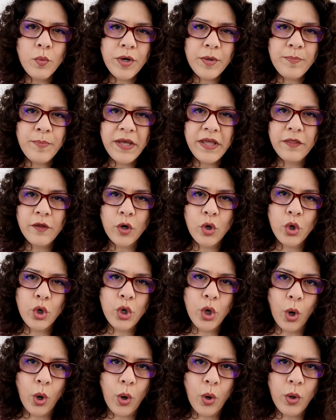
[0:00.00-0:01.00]
would be the
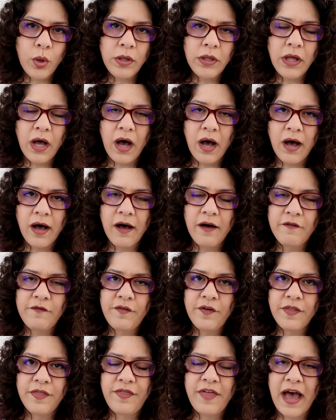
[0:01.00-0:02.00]
goal
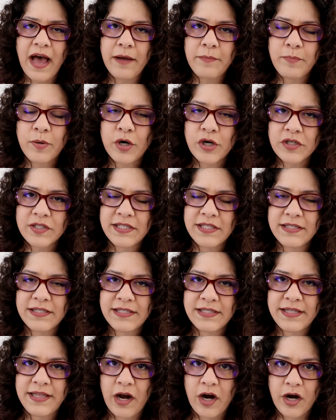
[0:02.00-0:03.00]
of that
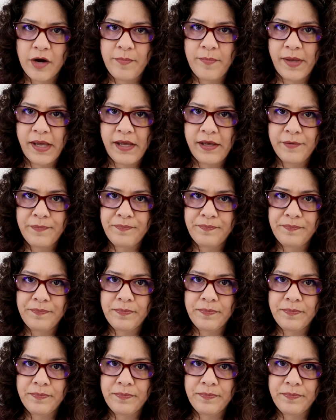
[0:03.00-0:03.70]
person's therapy?